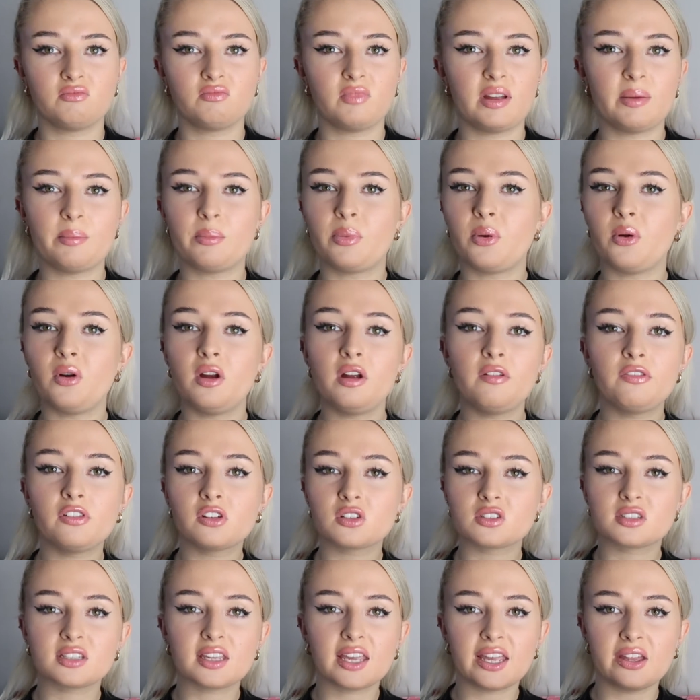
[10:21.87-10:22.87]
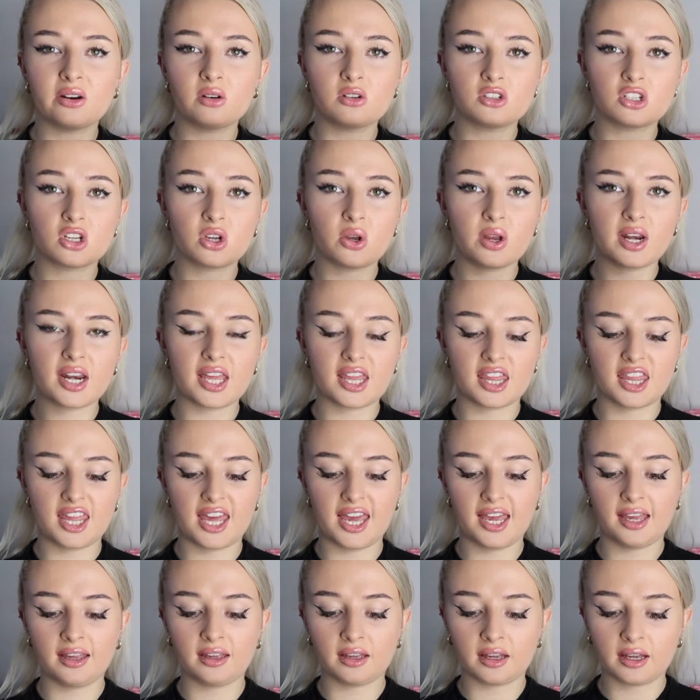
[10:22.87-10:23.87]
improve your skin or do
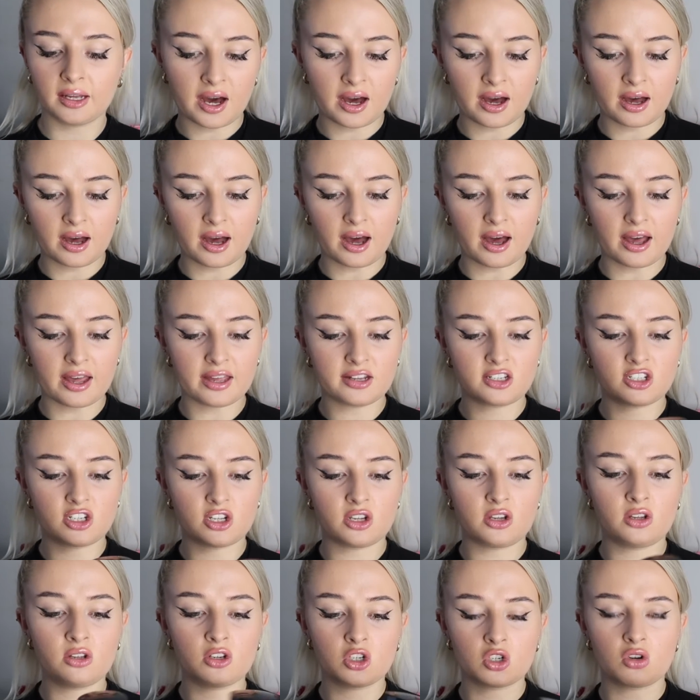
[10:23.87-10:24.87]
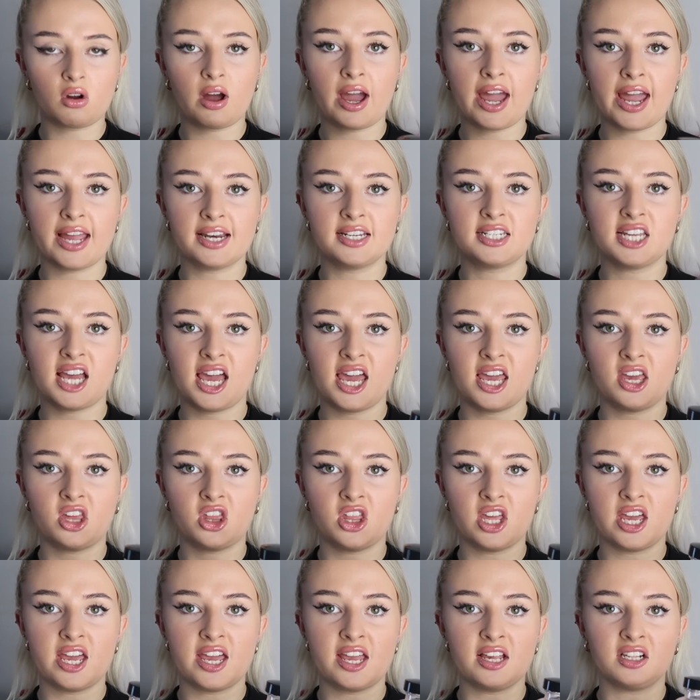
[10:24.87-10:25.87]
anything, but I do try and
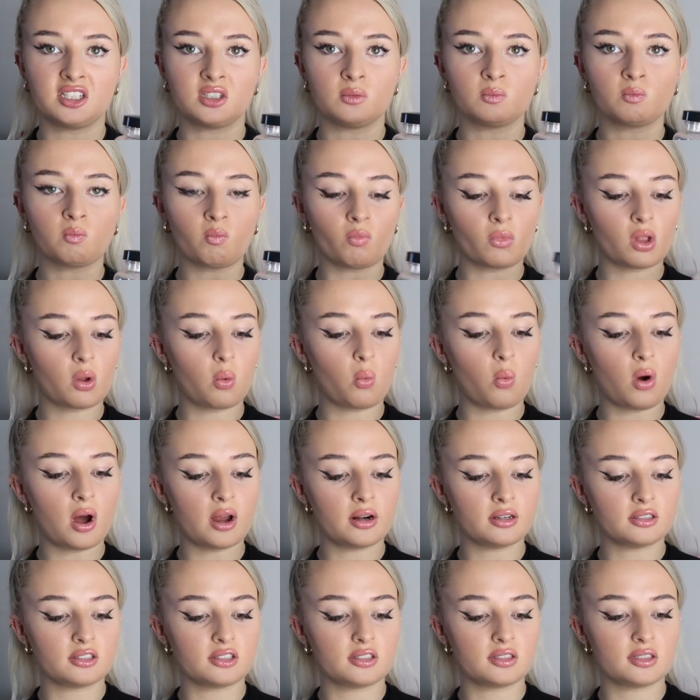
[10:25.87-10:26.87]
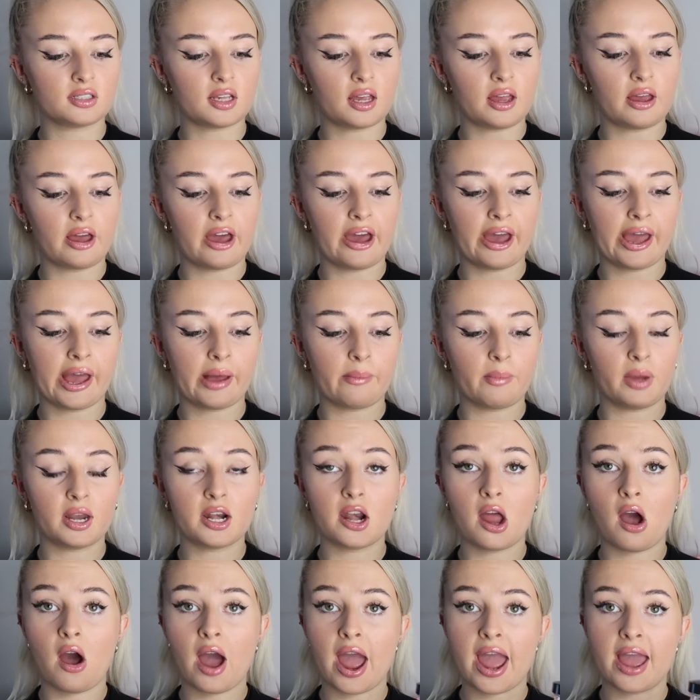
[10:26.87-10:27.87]
take these once a
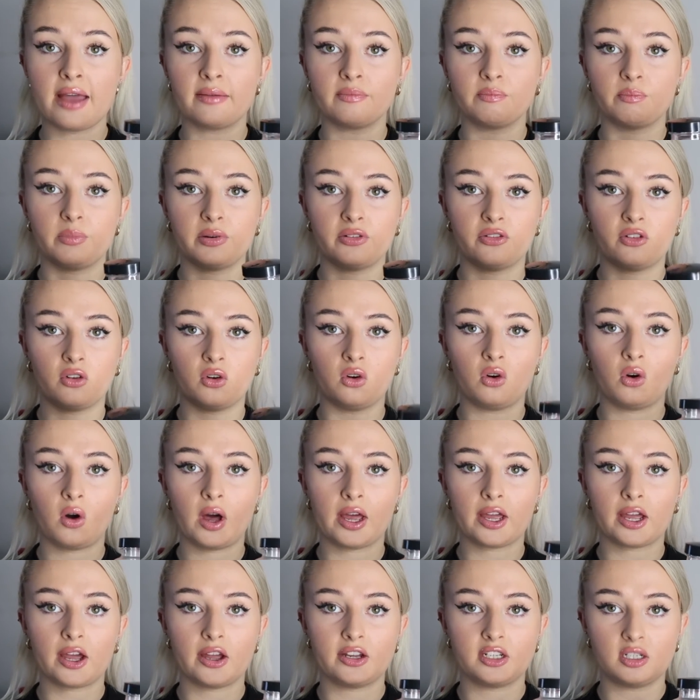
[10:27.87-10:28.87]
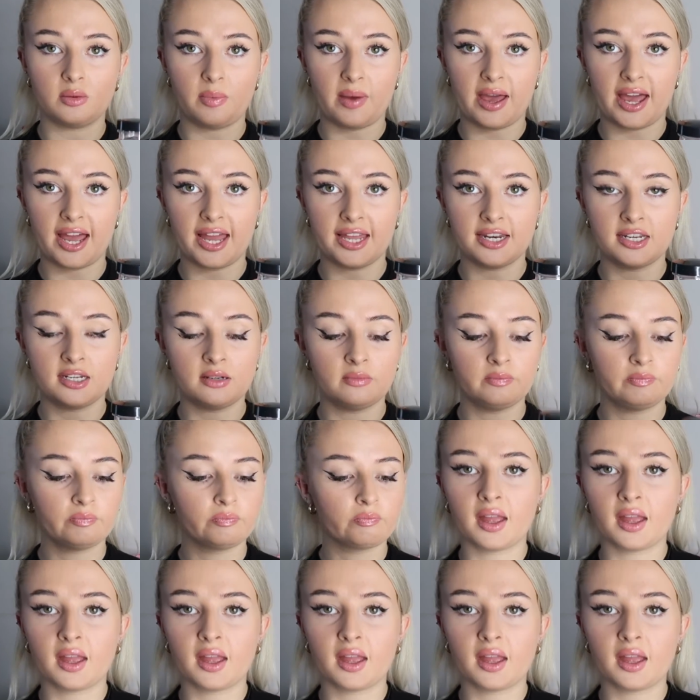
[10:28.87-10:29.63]
night before I go to bed,